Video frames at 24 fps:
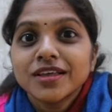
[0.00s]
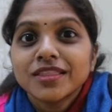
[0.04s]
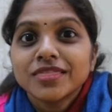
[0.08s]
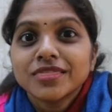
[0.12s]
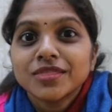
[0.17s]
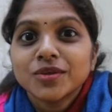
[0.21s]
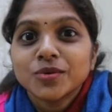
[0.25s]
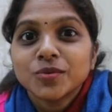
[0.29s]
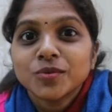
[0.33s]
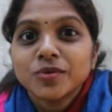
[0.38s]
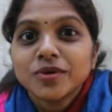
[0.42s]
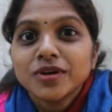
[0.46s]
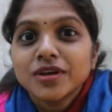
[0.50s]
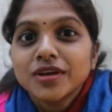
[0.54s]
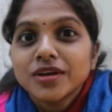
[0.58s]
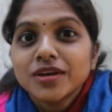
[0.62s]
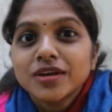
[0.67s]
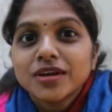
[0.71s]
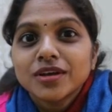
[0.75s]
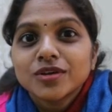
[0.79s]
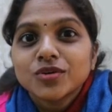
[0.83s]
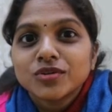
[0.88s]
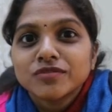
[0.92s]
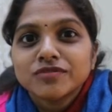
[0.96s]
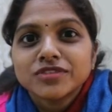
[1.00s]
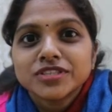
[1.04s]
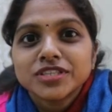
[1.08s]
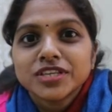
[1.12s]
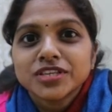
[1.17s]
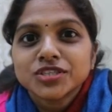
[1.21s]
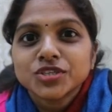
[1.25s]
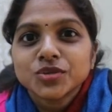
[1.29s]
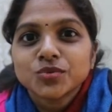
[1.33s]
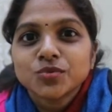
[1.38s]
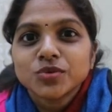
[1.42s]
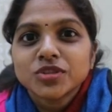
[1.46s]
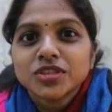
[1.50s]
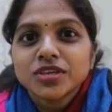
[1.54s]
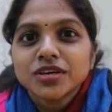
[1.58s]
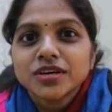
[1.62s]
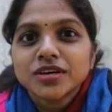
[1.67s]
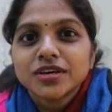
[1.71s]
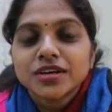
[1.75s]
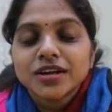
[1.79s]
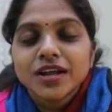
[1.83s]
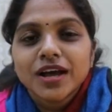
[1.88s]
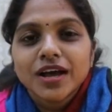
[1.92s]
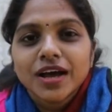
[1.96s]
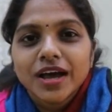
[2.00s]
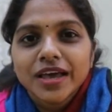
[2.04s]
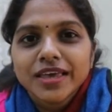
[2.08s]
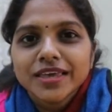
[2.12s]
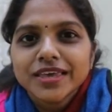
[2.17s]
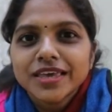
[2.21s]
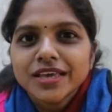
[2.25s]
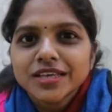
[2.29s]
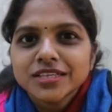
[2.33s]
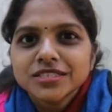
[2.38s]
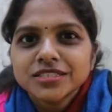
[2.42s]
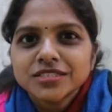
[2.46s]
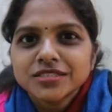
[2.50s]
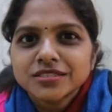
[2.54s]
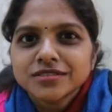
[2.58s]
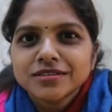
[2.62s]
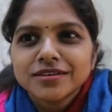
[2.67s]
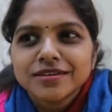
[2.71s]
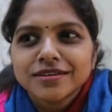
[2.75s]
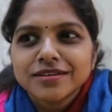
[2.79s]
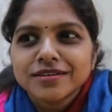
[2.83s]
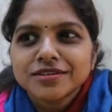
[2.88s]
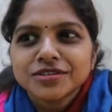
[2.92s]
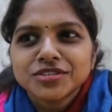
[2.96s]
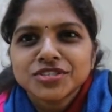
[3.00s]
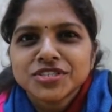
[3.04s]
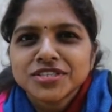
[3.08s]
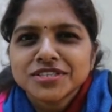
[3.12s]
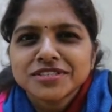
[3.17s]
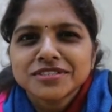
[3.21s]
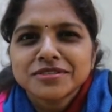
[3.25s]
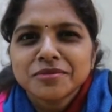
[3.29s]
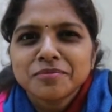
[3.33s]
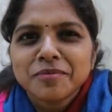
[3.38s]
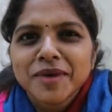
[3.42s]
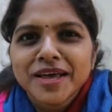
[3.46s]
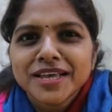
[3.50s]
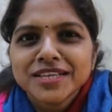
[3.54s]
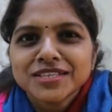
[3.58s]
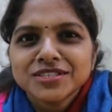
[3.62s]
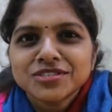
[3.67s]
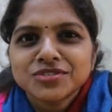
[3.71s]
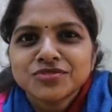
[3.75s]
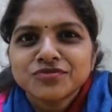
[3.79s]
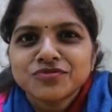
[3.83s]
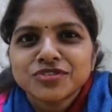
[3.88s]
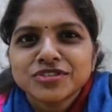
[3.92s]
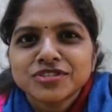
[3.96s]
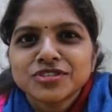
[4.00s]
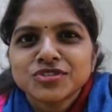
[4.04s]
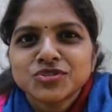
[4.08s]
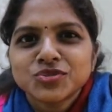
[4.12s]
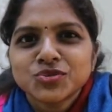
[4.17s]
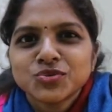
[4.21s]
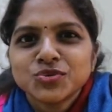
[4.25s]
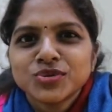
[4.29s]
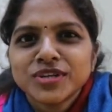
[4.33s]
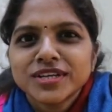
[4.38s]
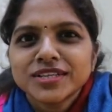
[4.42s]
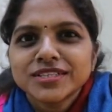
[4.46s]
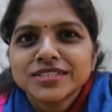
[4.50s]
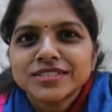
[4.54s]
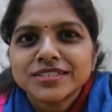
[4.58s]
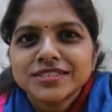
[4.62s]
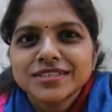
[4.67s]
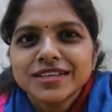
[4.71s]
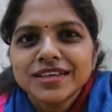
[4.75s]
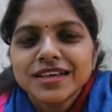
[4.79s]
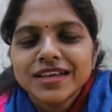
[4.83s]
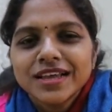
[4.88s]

the conversation with her. I guess she is the best for the students.